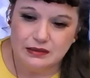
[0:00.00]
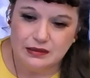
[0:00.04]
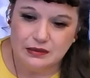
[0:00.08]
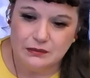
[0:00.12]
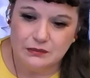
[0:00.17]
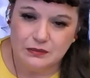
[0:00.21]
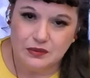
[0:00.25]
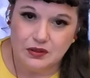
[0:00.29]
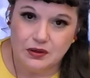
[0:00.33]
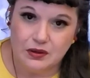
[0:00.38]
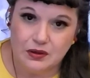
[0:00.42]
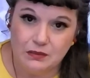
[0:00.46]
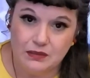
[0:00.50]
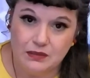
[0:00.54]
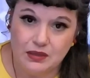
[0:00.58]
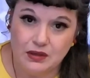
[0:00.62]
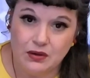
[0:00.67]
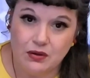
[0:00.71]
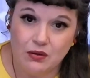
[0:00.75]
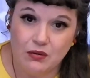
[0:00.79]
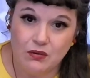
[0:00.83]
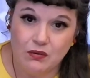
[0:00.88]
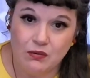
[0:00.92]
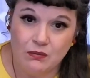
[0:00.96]
Coming
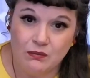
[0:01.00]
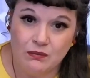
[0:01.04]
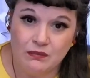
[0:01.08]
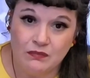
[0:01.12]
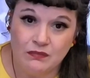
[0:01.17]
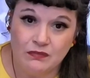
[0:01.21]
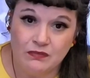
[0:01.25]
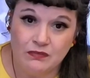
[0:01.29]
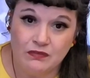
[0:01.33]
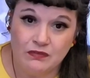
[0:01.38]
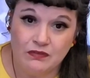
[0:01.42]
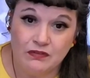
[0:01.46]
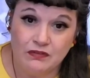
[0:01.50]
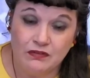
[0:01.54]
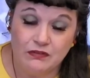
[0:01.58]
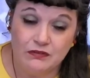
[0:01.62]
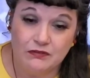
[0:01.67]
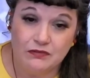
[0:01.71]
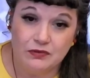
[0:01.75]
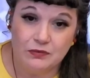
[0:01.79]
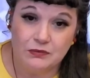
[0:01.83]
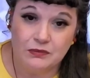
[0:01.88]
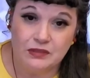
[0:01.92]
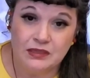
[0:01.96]
home
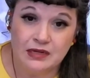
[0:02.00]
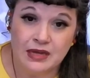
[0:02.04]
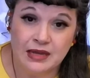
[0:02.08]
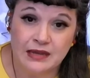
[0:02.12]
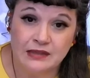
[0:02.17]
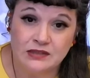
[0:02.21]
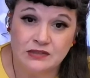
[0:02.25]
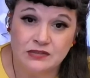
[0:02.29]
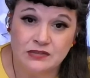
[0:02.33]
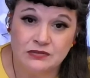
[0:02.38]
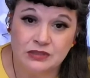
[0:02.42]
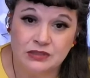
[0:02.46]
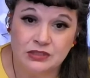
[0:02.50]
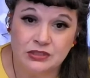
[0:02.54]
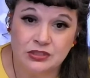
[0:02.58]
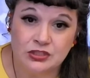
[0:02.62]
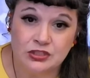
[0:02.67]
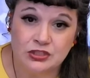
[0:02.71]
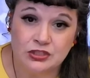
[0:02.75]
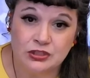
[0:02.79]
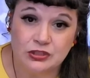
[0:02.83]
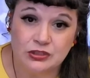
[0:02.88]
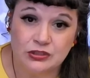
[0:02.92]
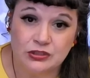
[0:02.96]
from the Nazarene
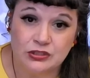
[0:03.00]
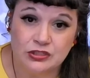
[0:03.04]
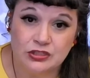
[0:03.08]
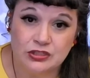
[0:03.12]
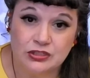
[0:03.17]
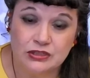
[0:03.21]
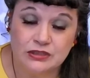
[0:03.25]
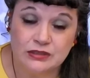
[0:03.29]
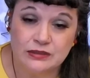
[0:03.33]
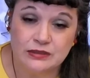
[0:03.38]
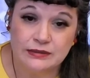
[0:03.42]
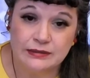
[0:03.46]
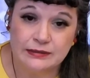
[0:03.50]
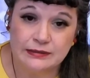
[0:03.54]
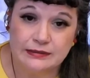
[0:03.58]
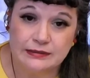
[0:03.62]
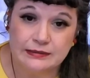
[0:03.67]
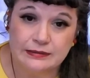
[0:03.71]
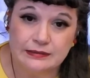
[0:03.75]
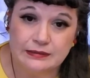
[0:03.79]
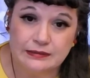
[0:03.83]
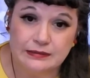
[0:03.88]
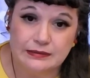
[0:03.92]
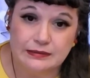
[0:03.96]
church.
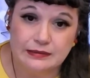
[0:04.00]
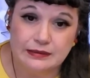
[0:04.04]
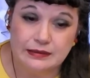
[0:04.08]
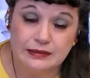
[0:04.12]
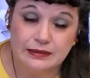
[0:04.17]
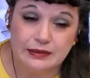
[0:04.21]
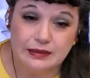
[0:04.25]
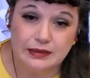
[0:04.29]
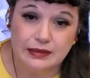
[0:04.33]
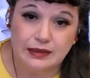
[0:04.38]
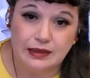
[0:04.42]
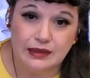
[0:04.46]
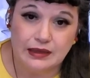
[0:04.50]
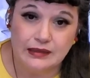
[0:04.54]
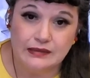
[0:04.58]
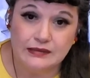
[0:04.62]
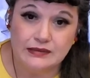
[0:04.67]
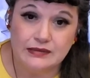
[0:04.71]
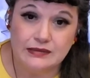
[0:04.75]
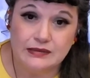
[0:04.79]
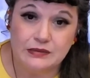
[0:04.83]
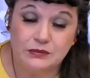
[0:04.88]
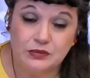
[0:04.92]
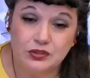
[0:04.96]
And
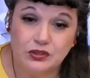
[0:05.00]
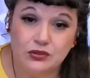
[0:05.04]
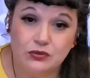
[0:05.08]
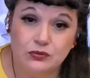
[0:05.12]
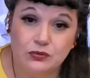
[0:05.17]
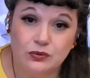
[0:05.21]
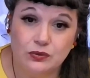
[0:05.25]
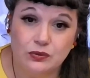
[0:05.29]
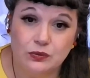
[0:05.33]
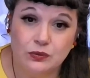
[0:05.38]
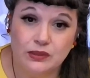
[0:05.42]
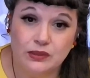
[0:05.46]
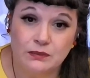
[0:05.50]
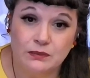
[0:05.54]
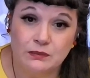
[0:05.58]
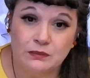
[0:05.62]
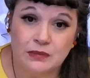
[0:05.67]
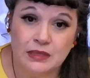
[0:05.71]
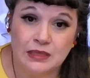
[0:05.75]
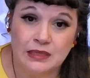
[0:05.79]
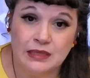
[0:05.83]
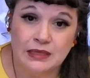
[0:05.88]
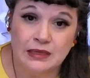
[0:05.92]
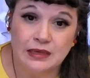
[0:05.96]
Tim, you were with
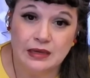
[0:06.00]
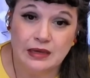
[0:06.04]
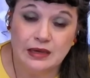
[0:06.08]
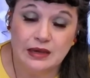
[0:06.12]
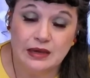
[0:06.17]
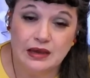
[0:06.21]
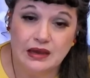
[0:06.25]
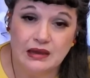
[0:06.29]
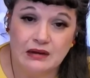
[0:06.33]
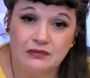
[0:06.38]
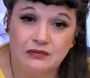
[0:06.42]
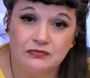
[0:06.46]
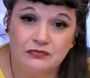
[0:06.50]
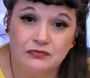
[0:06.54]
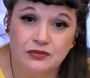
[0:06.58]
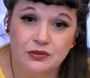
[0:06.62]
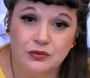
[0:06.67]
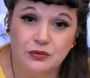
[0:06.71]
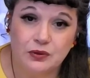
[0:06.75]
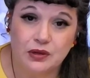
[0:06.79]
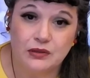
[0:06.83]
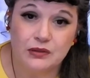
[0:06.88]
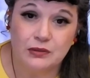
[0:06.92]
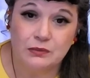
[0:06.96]
me and a few
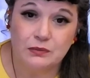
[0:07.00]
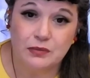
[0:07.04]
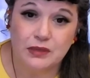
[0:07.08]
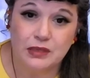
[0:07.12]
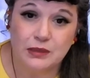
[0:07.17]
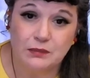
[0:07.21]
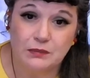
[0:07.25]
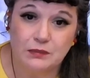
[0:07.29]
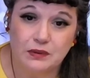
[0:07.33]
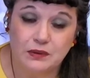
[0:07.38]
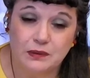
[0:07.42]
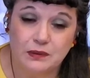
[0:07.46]
other people.